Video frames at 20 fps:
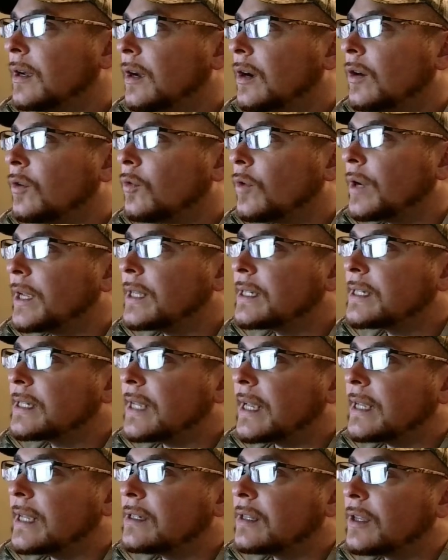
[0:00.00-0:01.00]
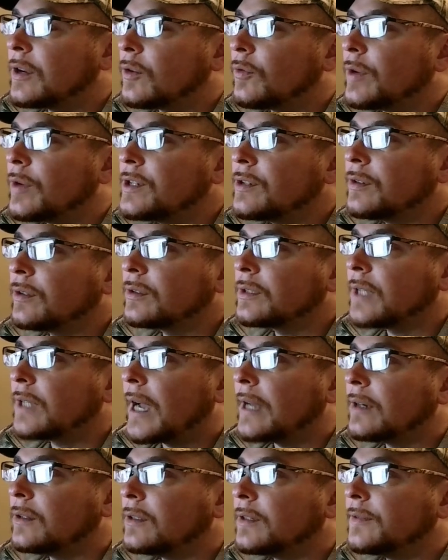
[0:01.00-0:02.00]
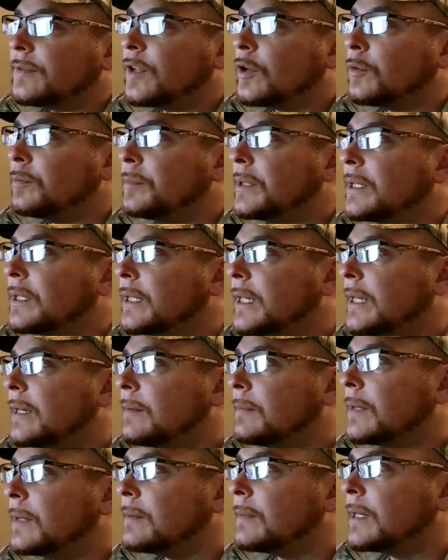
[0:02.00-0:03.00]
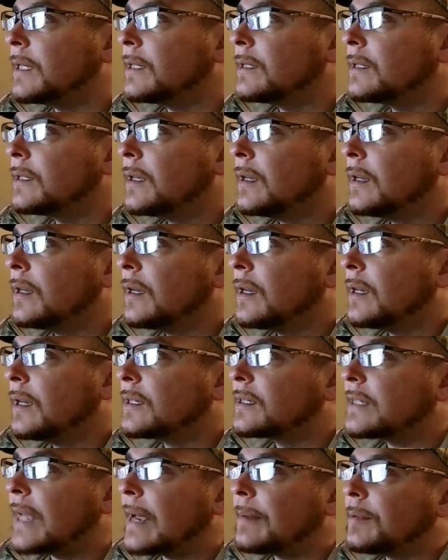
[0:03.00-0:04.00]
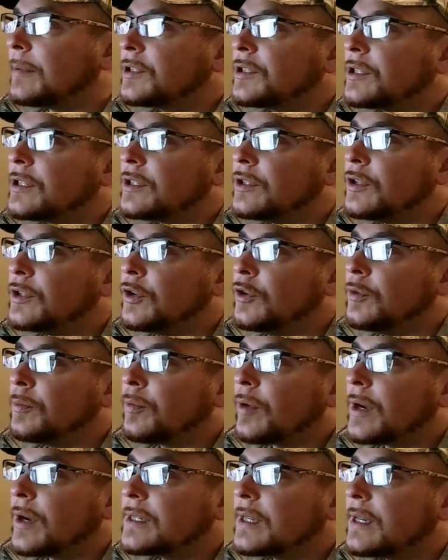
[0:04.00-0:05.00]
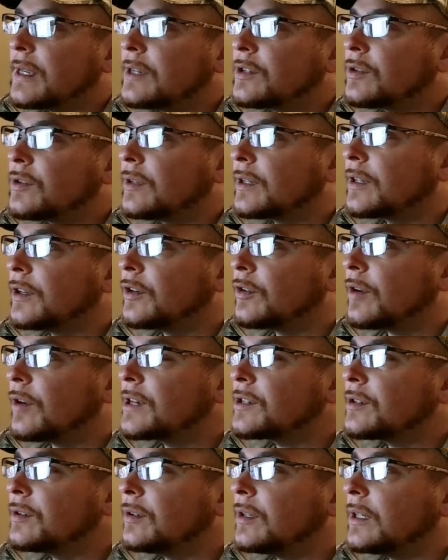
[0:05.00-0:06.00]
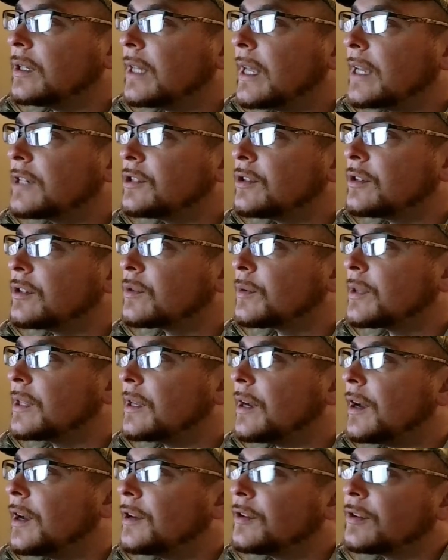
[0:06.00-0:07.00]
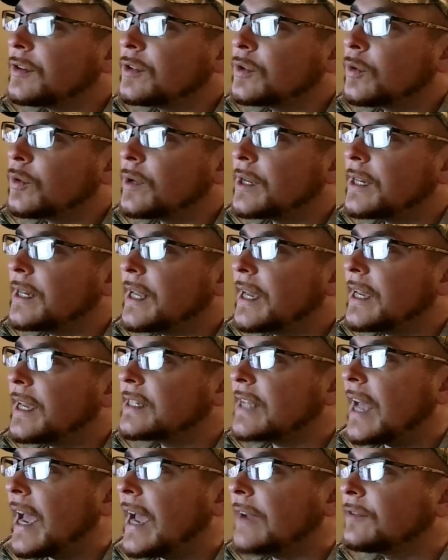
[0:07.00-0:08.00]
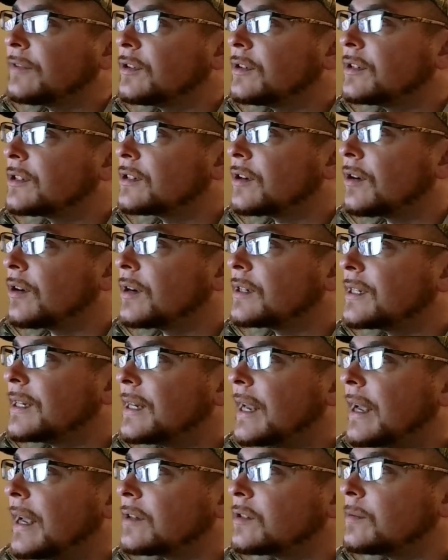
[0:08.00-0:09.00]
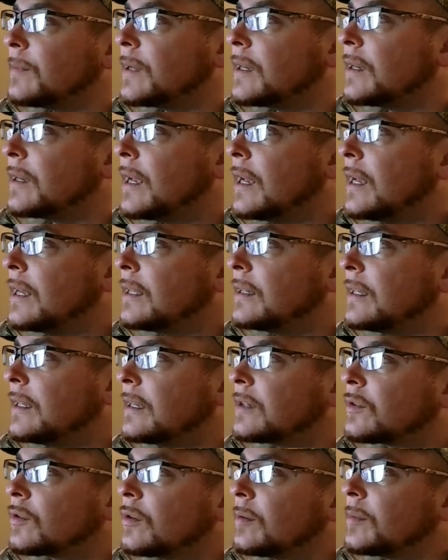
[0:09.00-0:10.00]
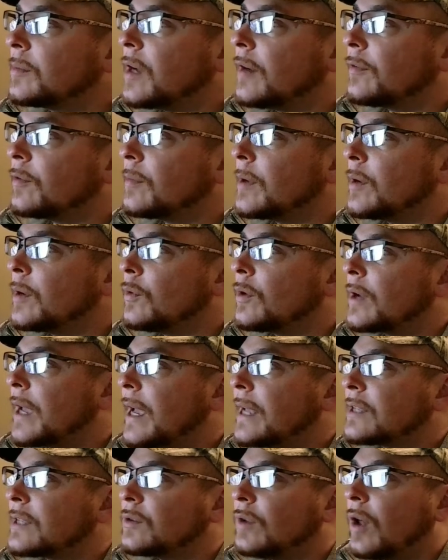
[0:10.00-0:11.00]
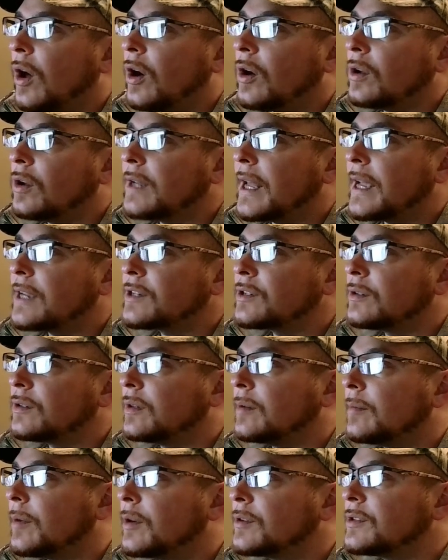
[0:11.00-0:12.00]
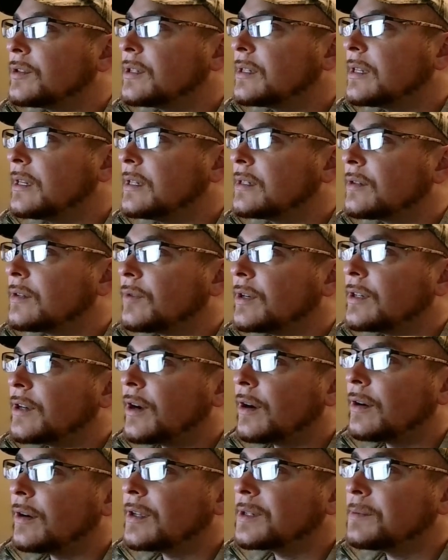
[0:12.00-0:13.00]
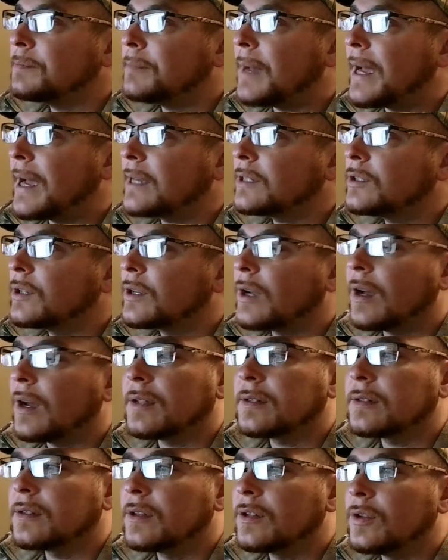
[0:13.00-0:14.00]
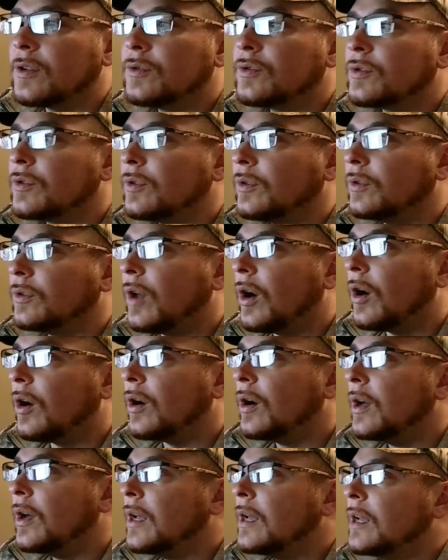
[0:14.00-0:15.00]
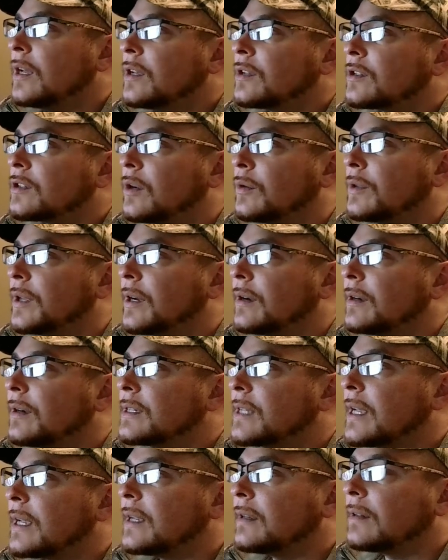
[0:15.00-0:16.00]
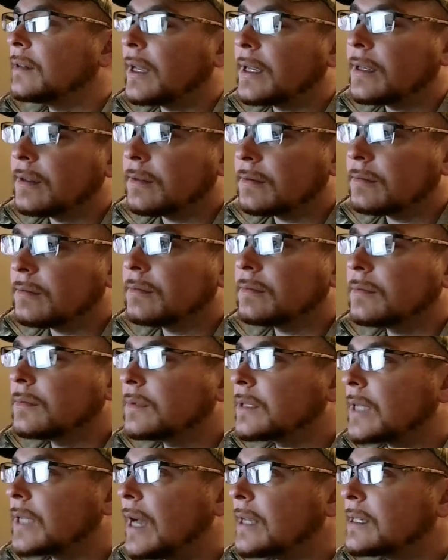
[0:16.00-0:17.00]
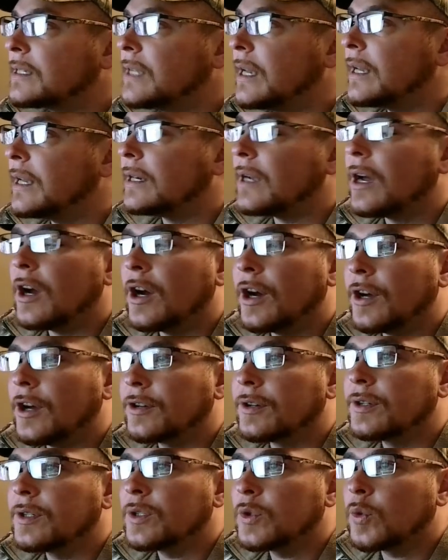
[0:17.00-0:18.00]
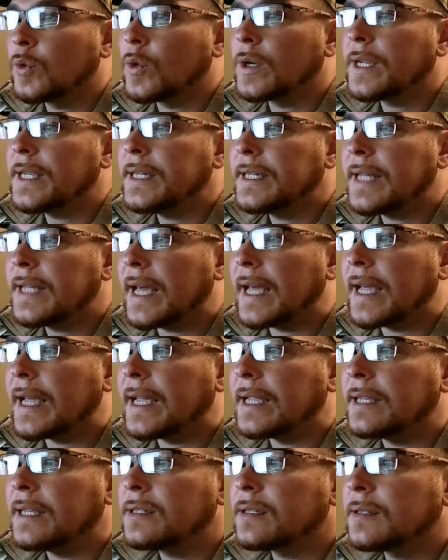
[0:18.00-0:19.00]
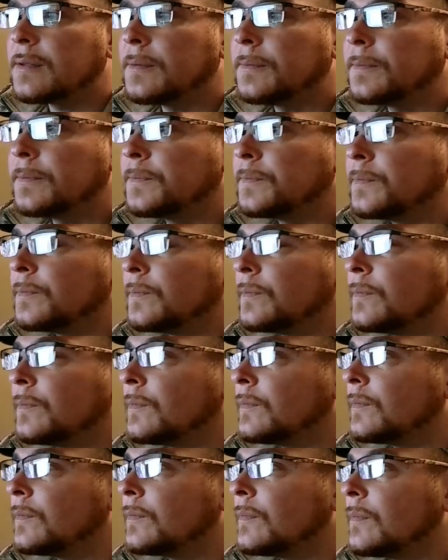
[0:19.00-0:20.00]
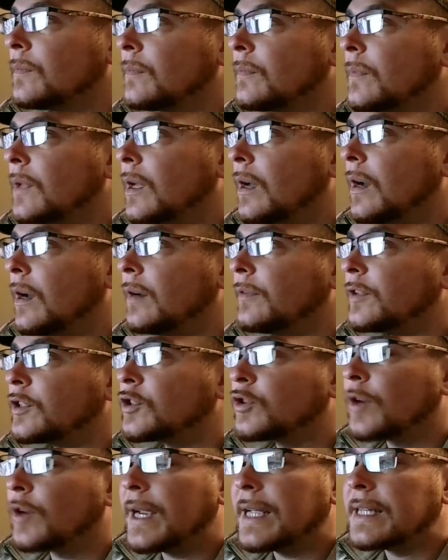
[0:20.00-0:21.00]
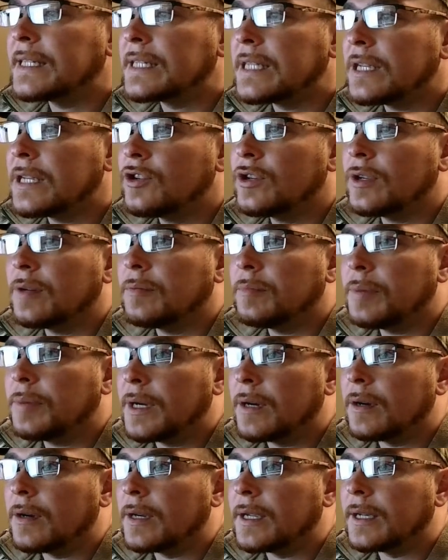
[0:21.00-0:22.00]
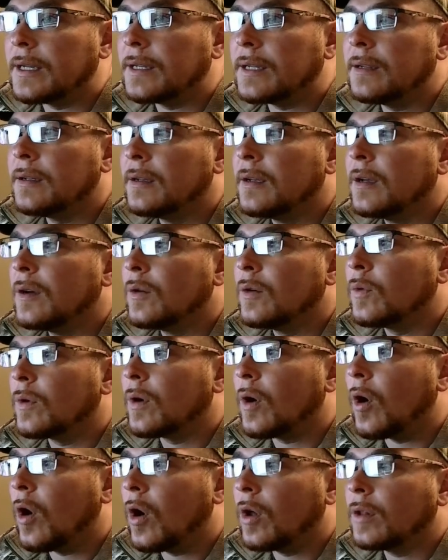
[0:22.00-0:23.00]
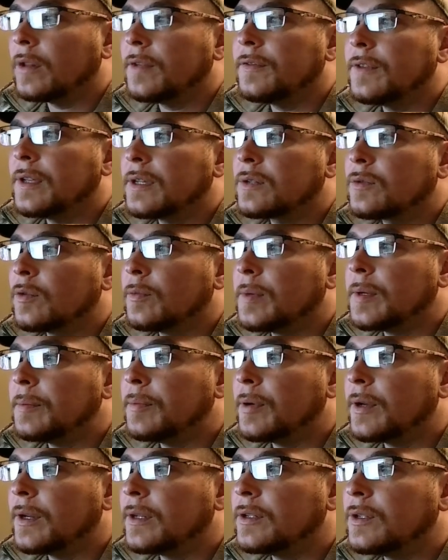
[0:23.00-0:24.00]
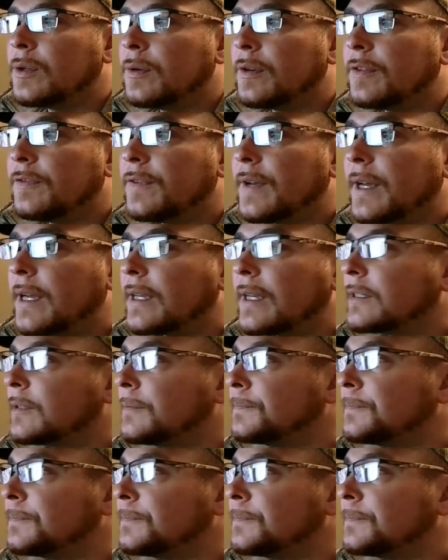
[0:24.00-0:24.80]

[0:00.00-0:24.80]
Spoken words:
Reinstates the original title of nobility amendment. Establishes new presidential and congressional elections within 120 days after NESARA's announcement. The interim government will cancel all national emergencies and return us back to constitutional law. So there is like Scott said, 120 days of a transition period where all of this will be put into effect.